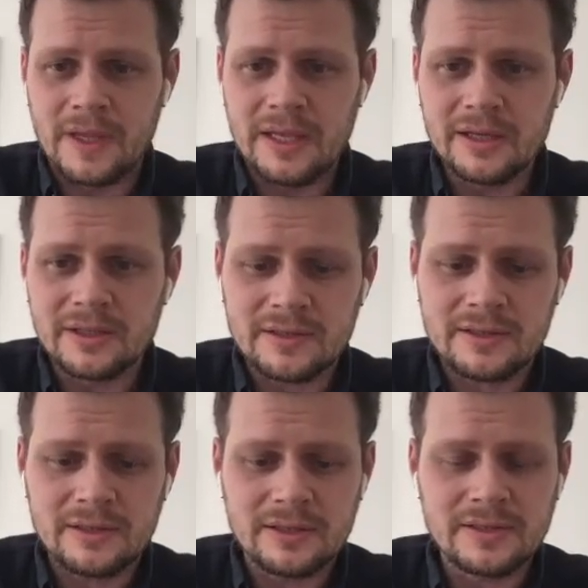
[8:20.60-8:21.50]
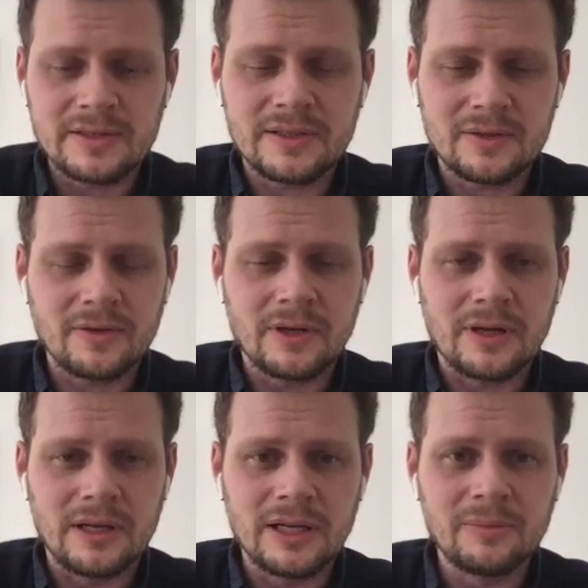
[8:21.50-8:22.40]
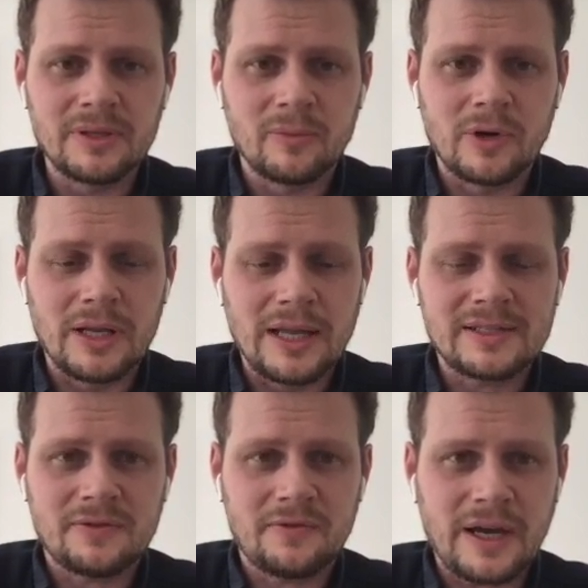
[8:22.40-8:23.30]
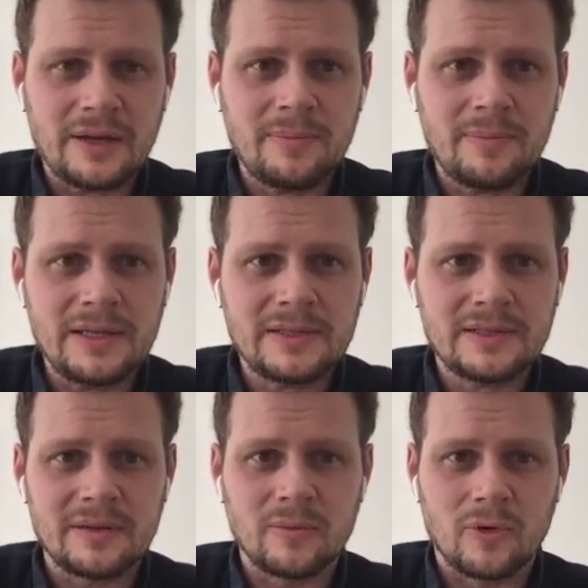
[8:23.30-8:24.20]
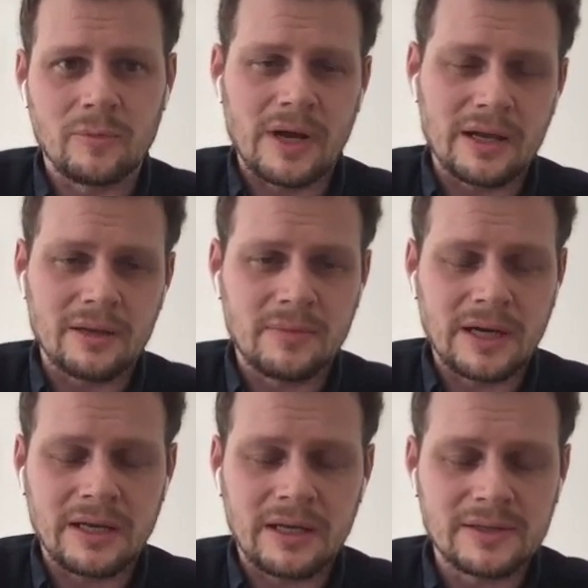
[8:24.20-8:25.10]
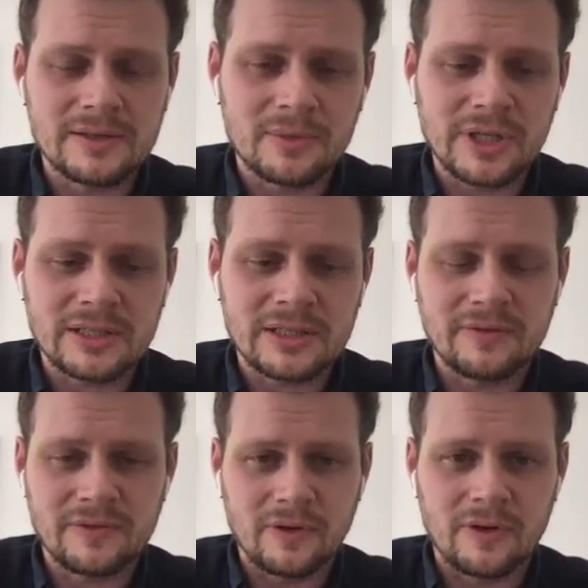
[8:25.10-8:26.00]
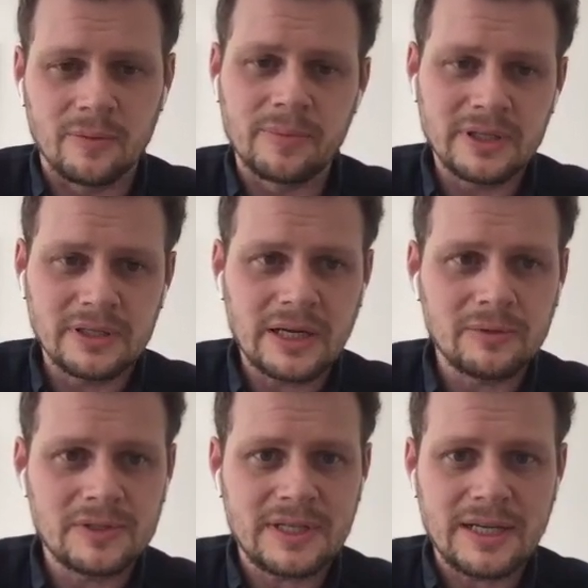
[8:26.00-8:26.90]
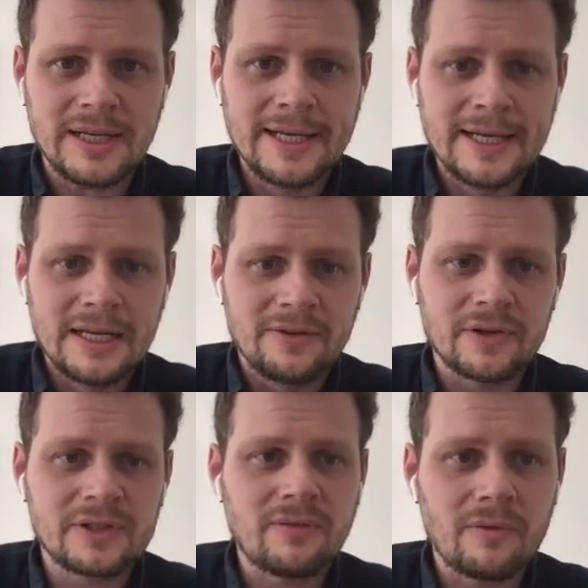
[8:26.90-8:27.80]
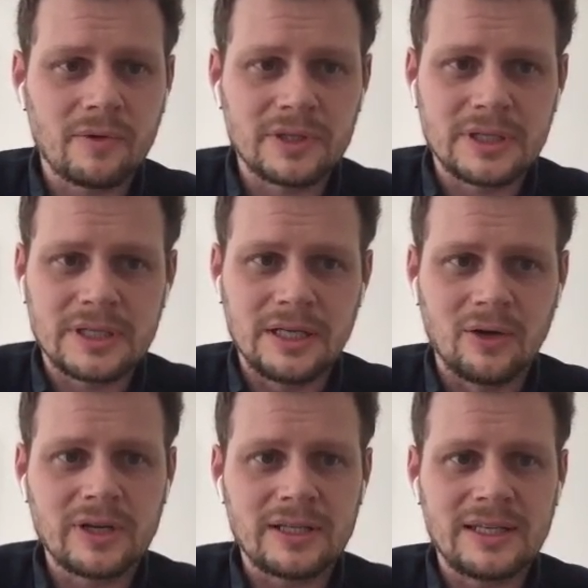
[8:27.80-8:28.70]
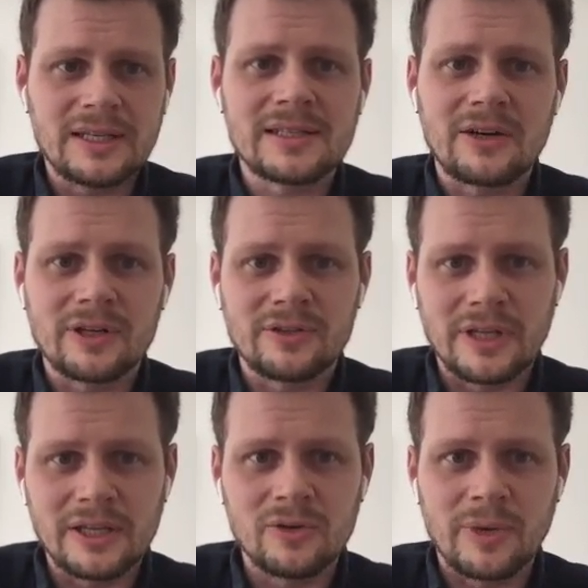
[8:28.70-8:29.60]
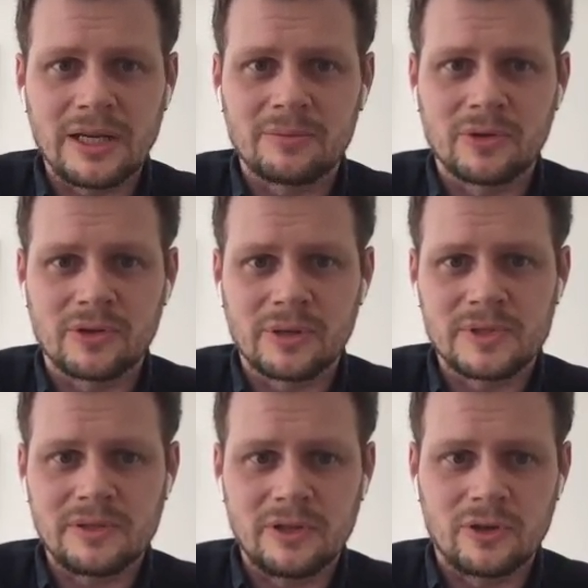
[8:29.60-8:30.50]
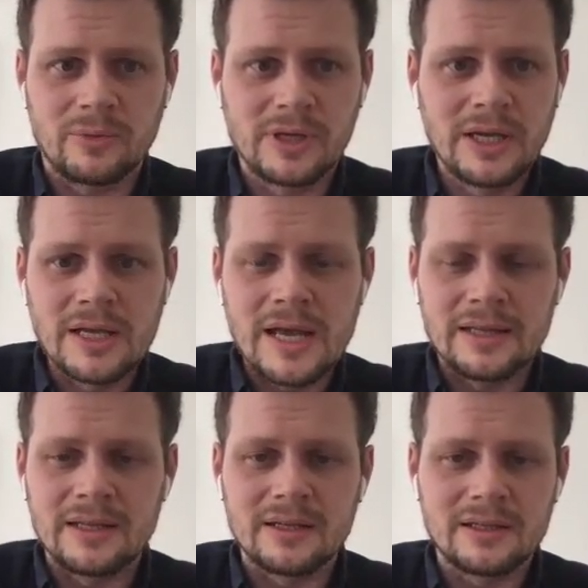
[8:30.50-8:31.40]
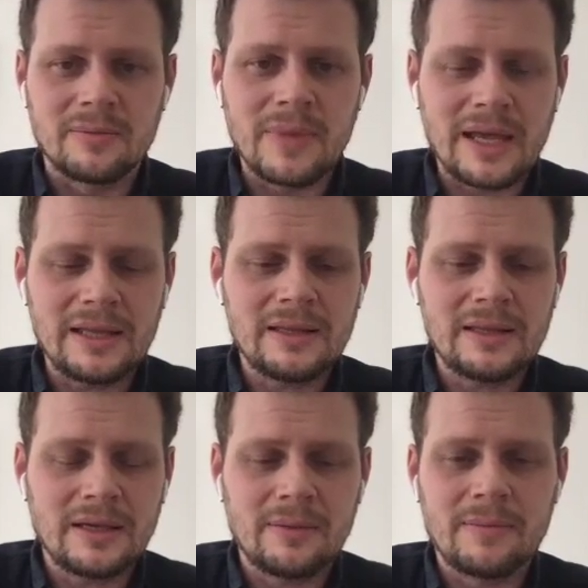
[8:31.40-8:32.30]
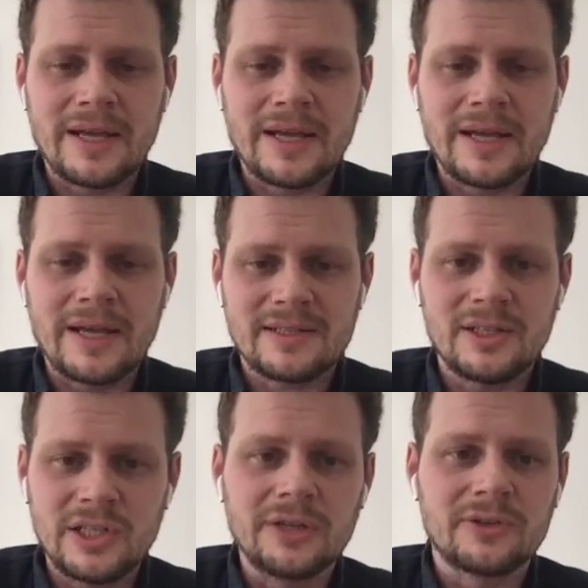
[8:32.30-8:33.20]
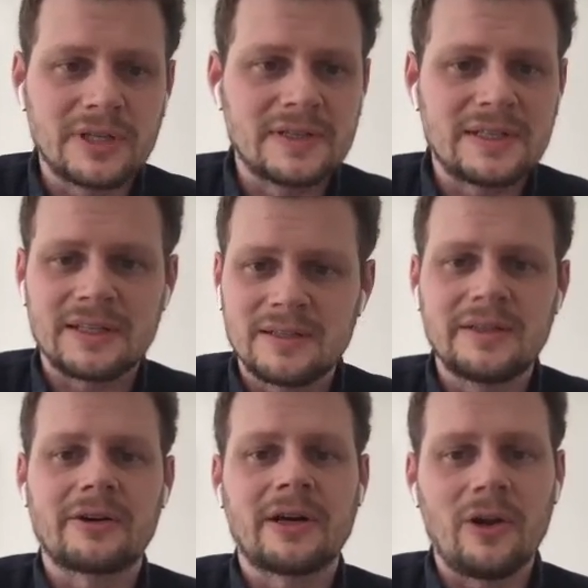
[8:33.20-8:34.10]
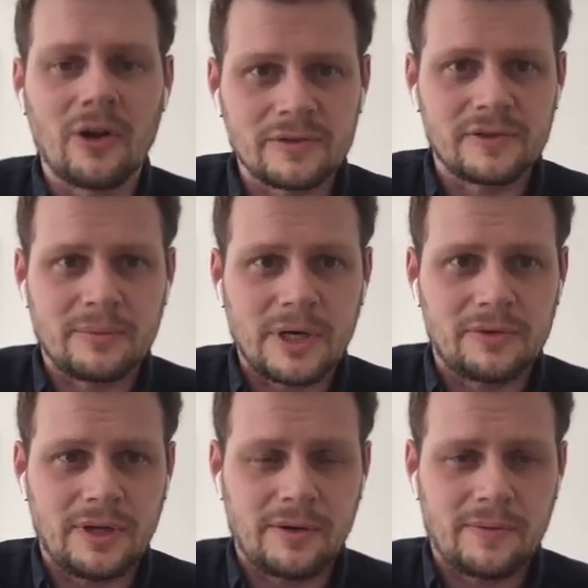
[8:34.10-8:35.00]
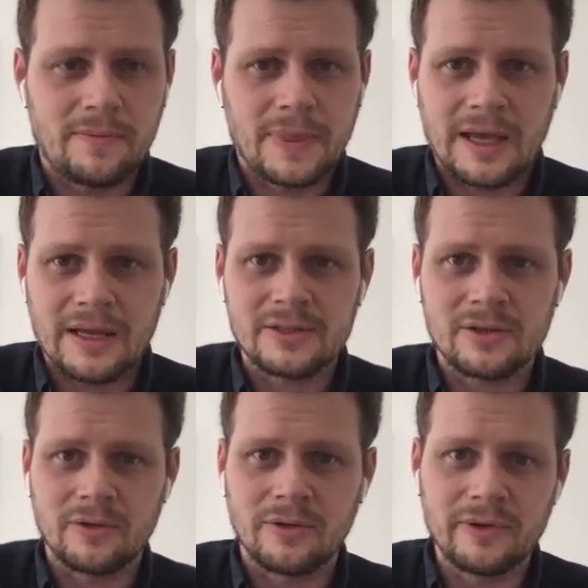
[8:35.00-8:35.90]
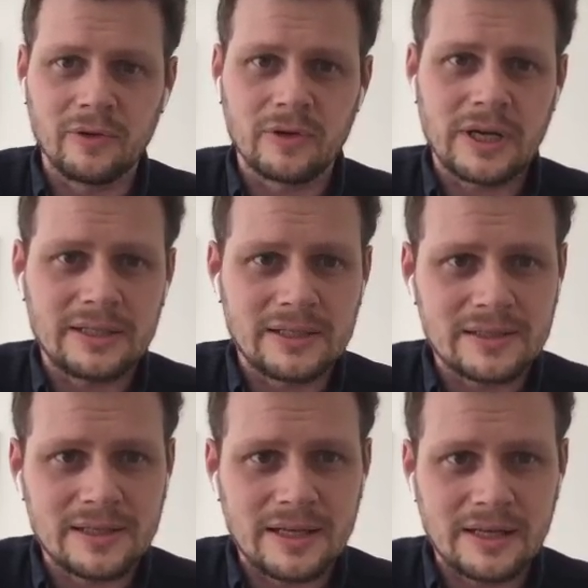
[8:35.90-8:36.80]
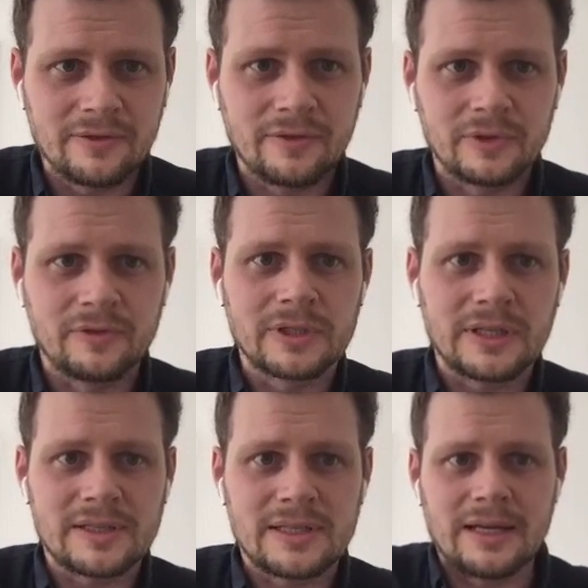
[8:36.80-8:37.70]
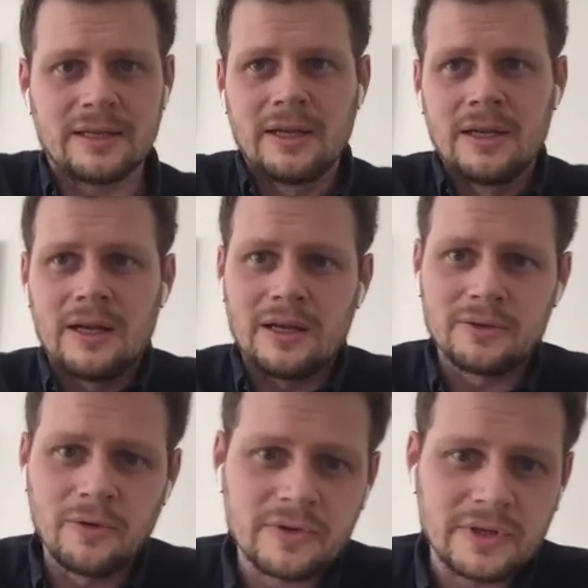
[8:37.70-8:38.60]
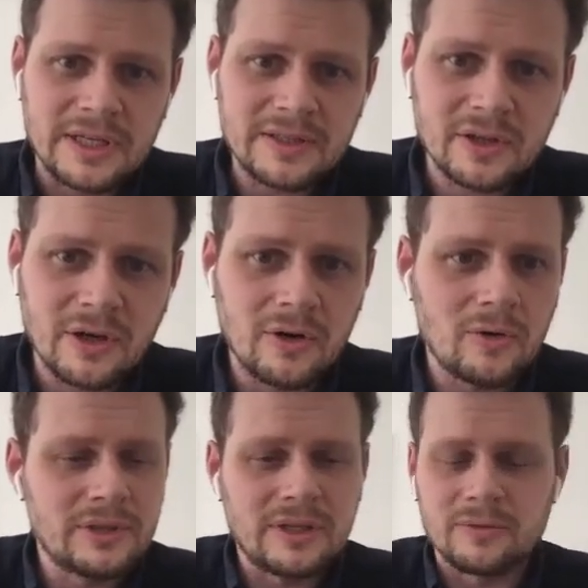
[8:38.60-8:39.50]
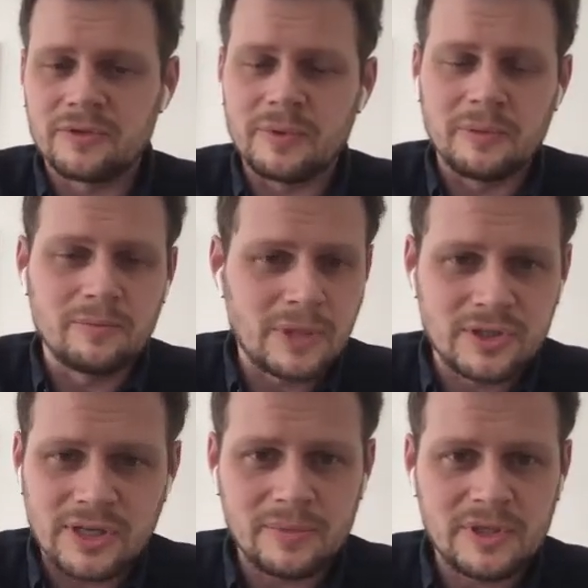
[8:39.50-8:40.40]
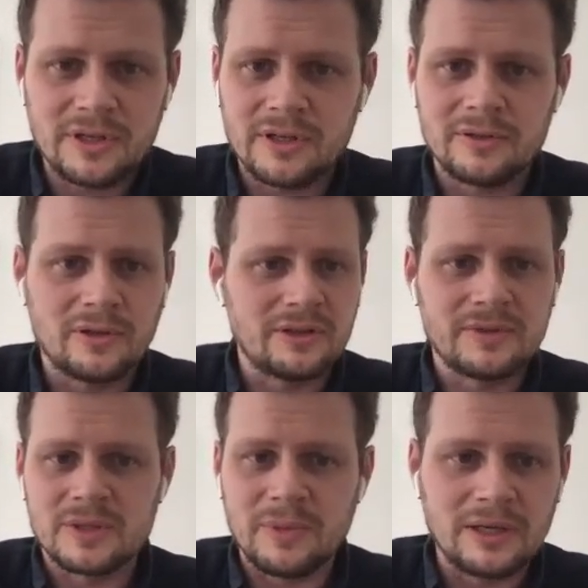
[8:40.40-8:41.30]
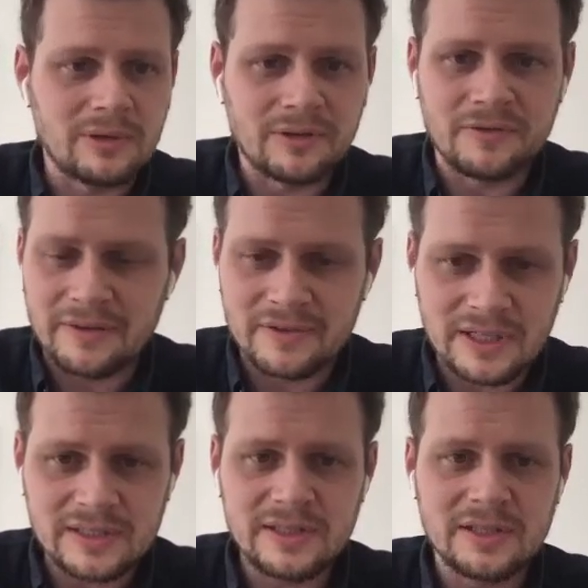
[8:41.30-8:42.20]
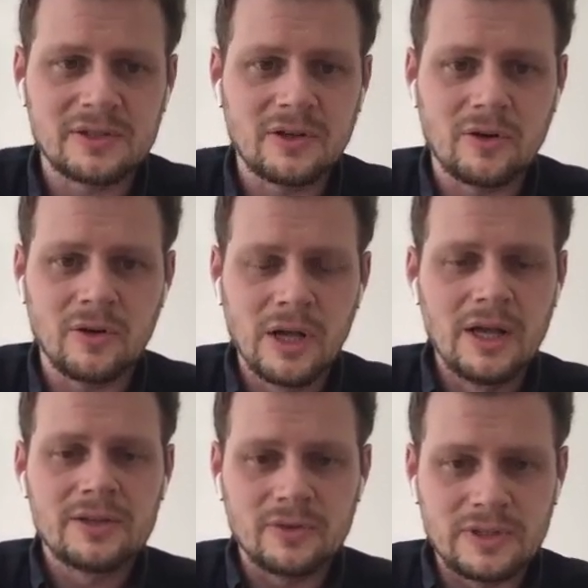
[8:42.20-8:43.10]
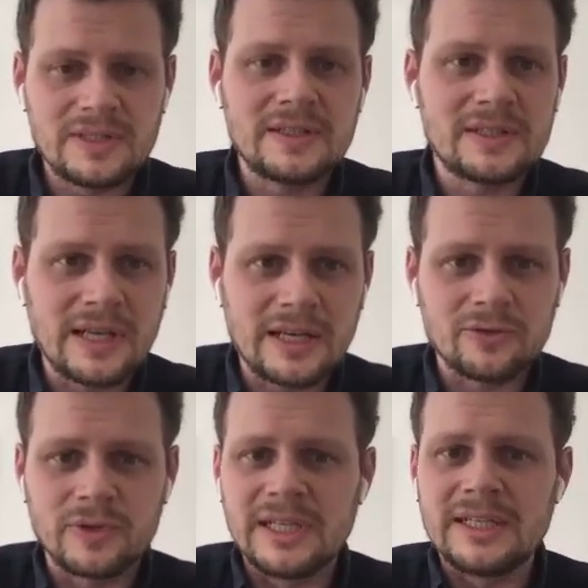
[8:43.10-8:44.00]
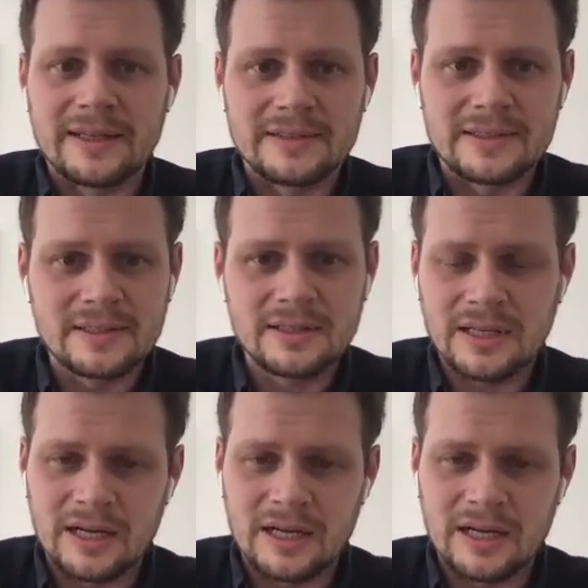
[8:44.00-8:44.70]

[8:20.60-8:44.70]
Here, this is a little bit less fact-based and more my subjective opinion, I would say. First of all, we want to look at the Accelerator and incubator programs in Europe. And the main message here is that there are a lot of them out there. Yeah, so if you look at that slide, if you would have looked at that slide 2-3 years ago, that would have been much emptier, not even speaking about 5-6 years ago. So this is getting really dense.